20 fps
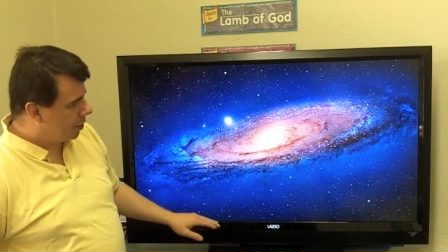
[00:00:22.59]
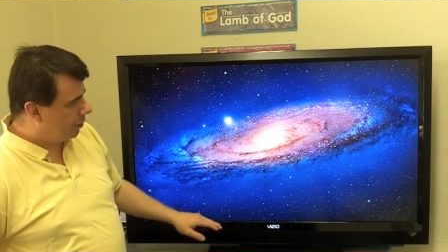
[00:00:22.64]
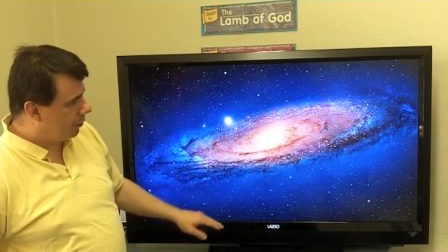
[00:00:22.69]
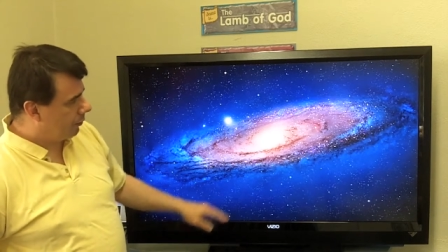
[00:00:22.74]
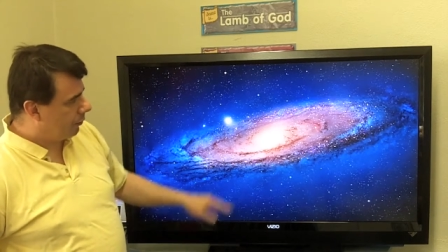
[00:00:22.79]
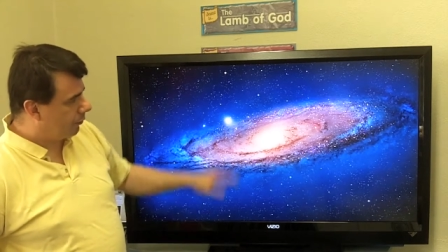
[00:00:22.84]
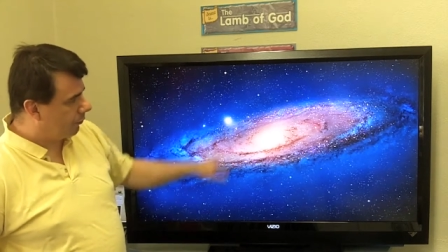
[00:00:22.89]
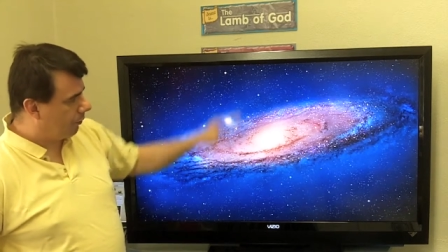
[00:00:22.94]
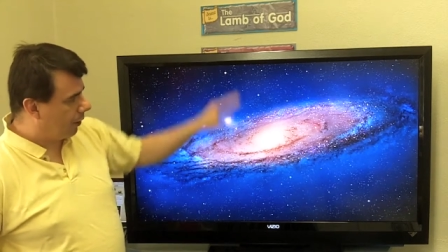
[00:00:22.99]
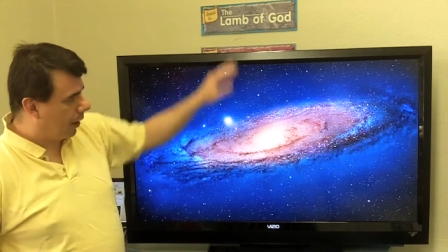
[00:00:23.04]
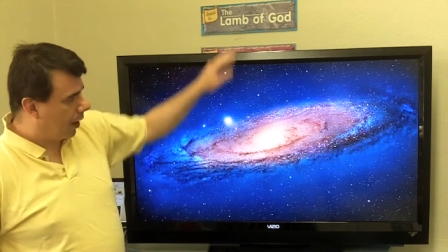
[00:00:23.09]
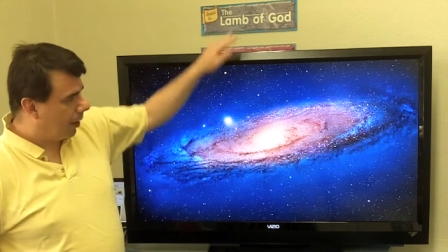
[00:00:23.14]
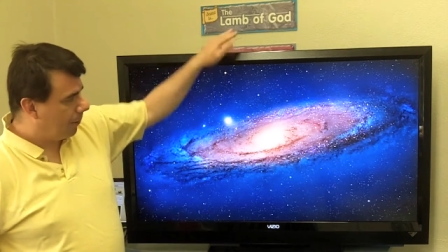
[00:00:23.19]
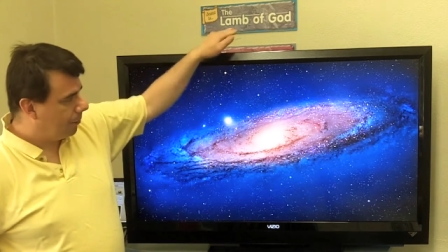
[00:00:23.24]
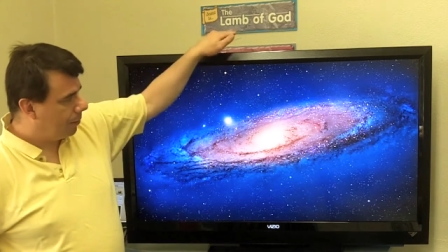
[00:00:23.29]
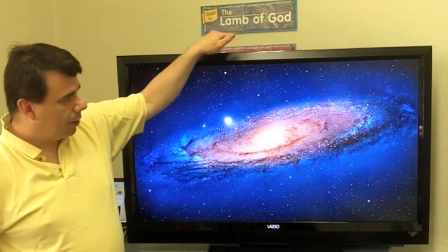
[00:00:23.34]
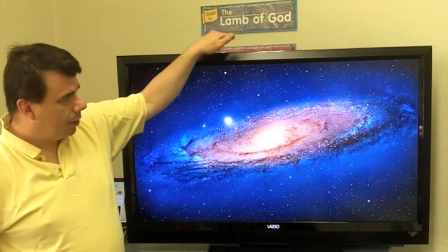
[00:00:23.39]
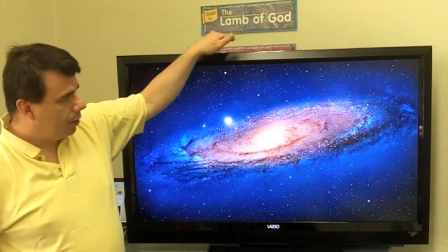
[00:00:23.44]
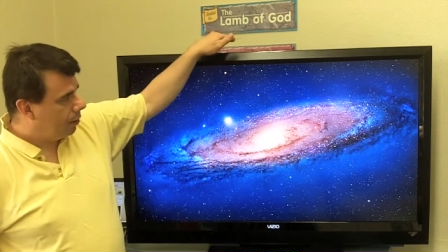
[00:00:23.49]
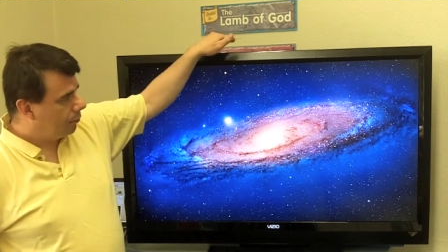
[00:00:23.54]
here is set
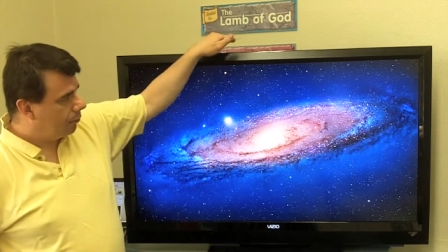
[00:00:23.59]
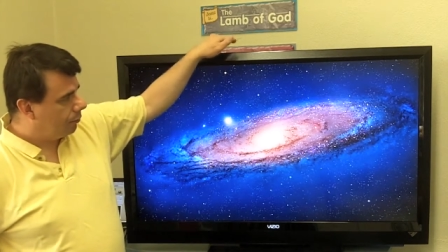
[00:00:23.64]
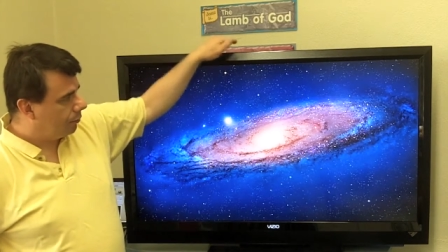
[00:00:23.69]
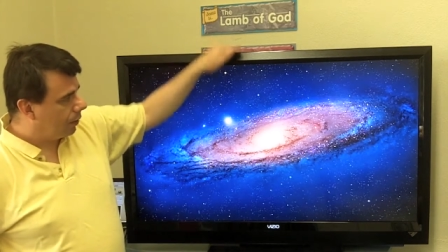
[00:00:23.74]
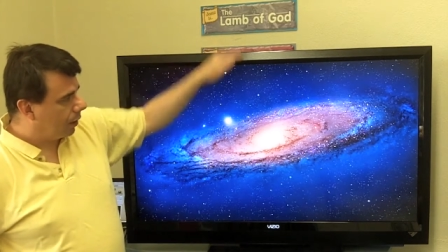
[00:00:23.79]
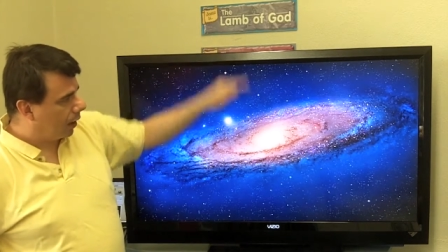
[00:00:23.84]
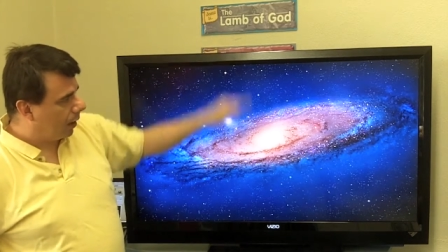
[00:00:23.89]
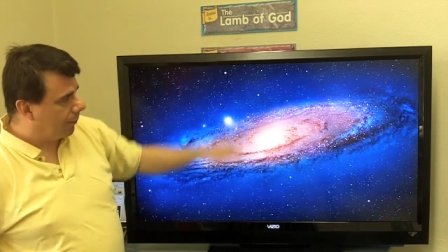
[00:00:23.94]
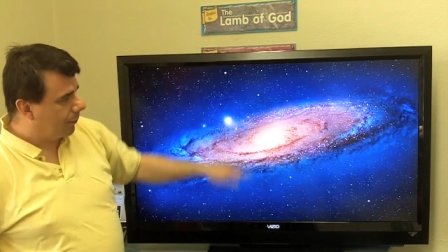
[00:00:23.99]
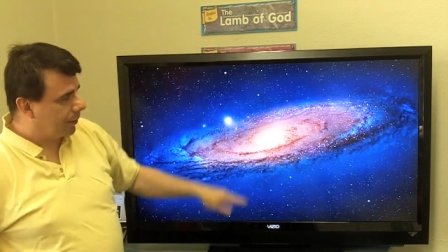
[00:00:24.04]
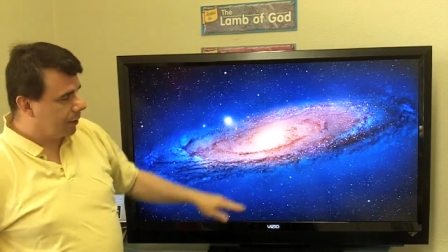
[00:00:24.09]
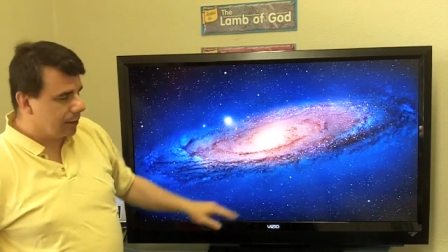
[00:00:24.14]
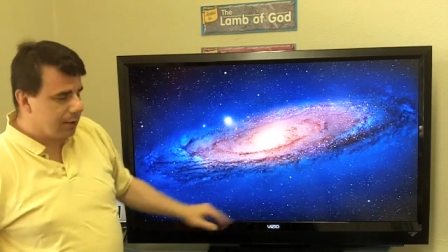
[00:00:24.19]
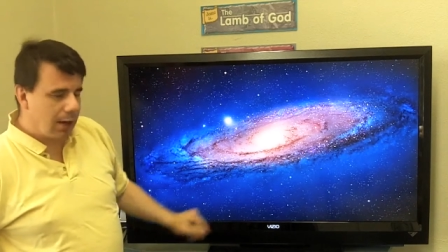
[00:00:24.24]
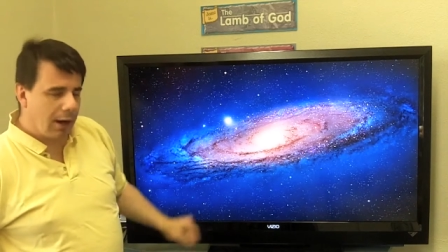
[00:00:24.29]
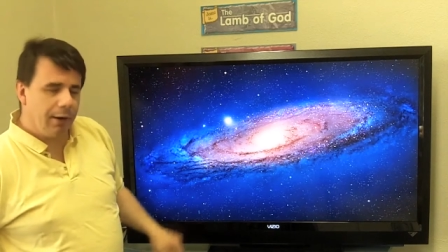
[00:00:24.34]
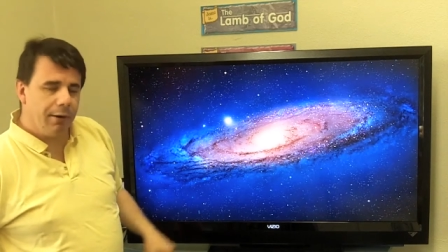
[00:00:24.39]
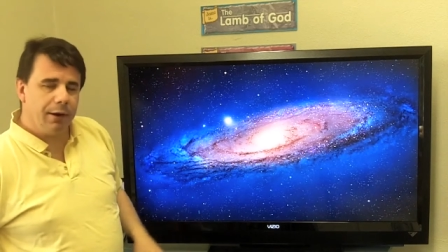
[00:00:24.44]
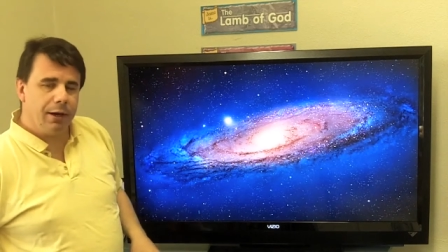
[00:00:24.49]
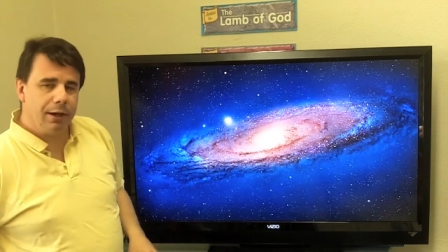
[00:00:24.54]
up to take up the
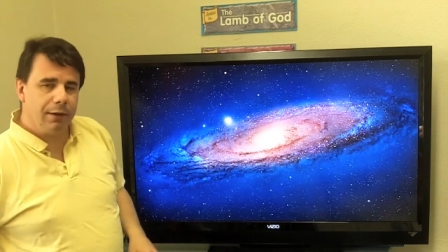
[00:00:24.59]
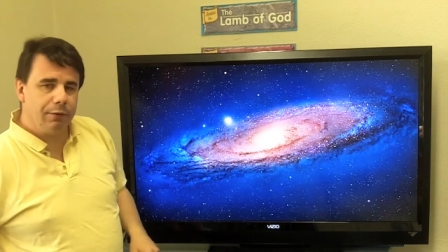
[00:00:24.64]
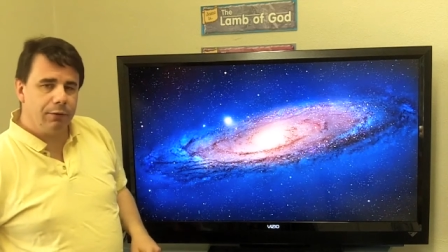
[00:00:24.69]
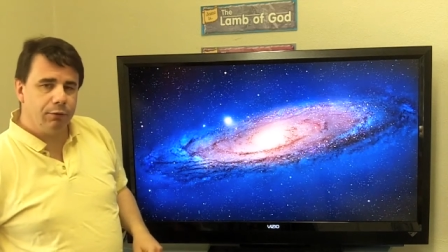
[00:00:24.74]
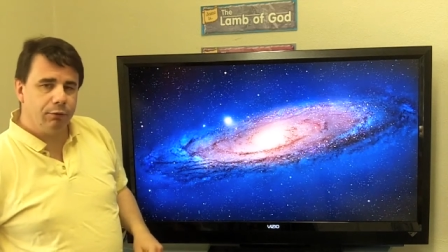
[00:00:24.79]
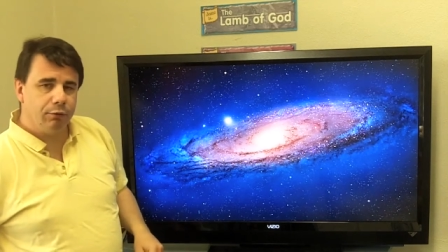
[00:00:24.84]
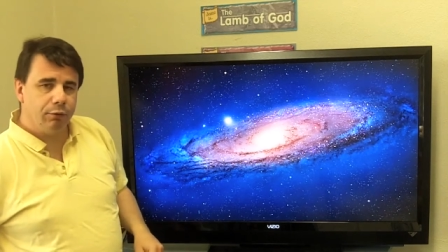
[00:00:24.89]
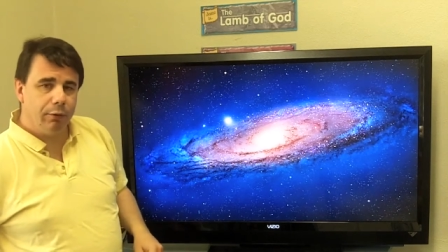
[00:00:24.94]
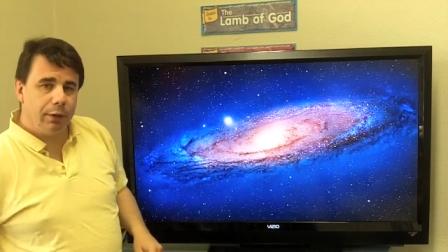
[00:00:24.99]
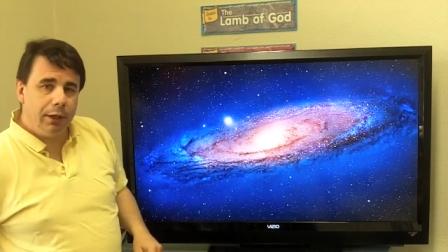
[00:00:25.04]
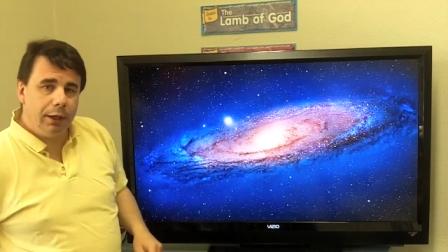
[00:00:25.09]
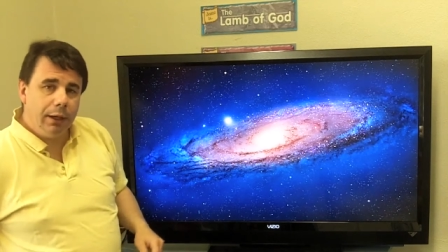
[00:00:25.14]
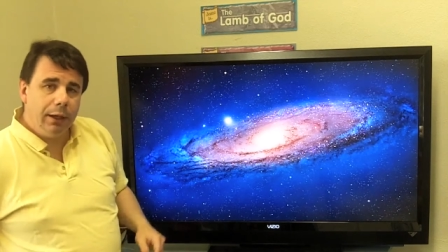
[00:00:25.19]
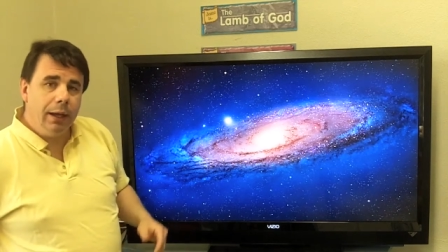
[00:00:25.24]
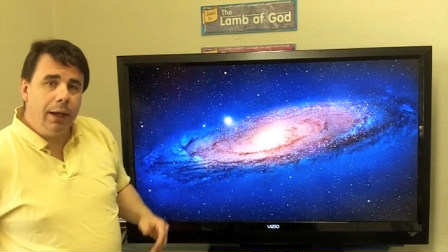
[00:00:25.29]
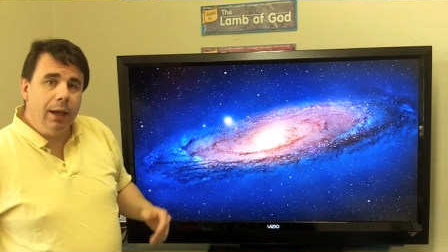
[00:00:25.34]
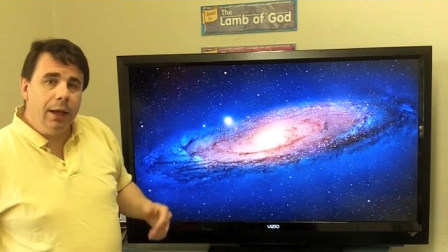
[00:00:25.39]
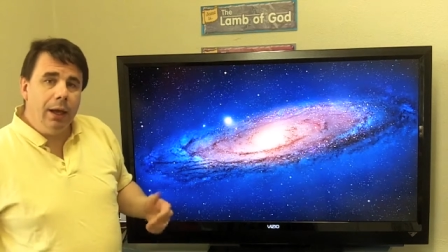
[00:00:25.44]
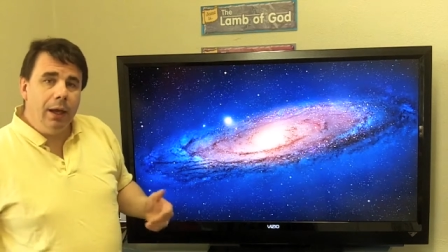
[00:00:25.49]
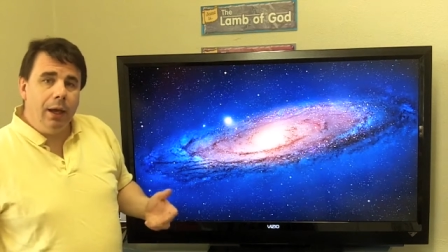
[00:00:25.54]
entirety of the
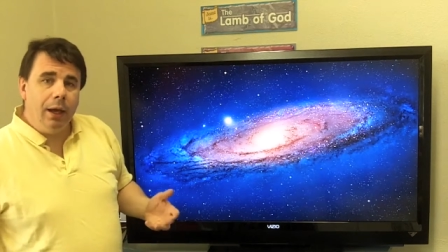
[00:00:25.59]
screen